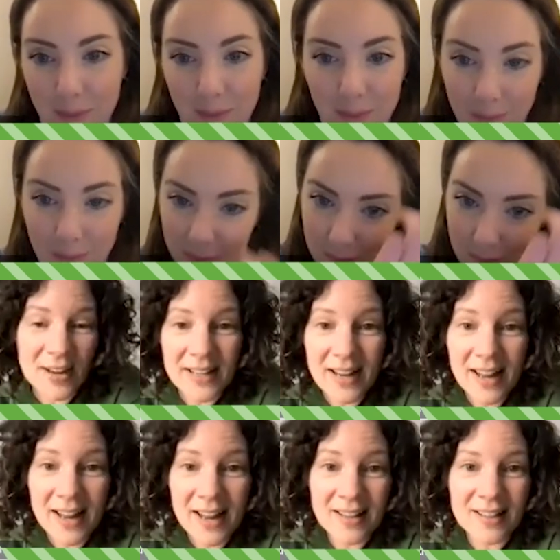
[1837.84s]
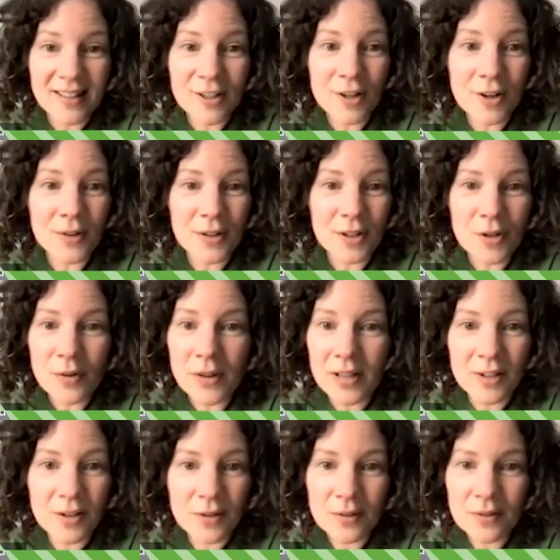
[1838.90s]
That's right. And, you
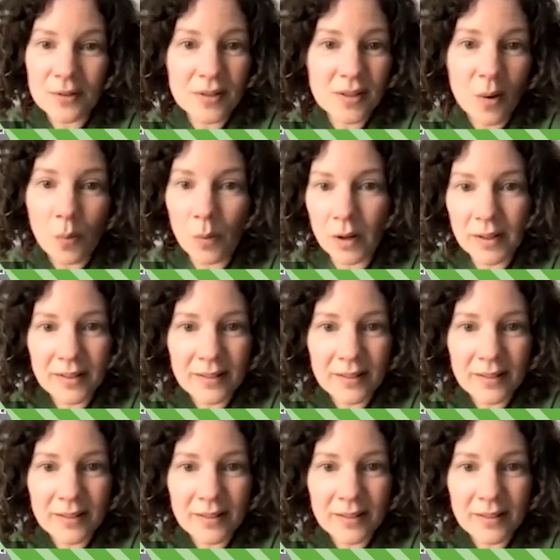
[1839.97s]
can use a word